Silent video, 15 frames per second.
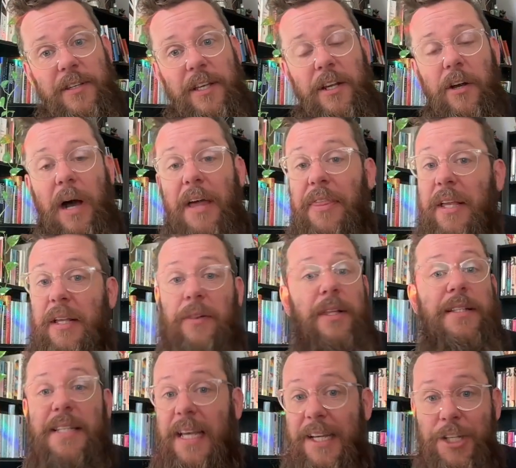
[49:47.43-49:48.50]
I think
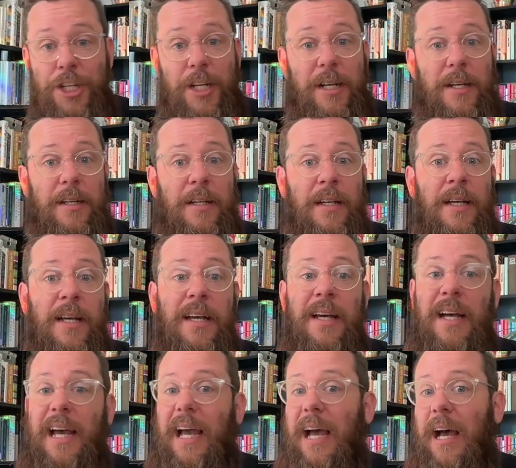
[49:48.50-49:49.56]
Letitia,
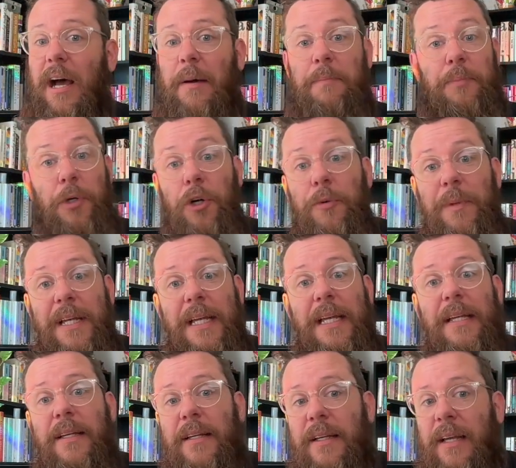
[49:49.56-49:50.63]
Boomy,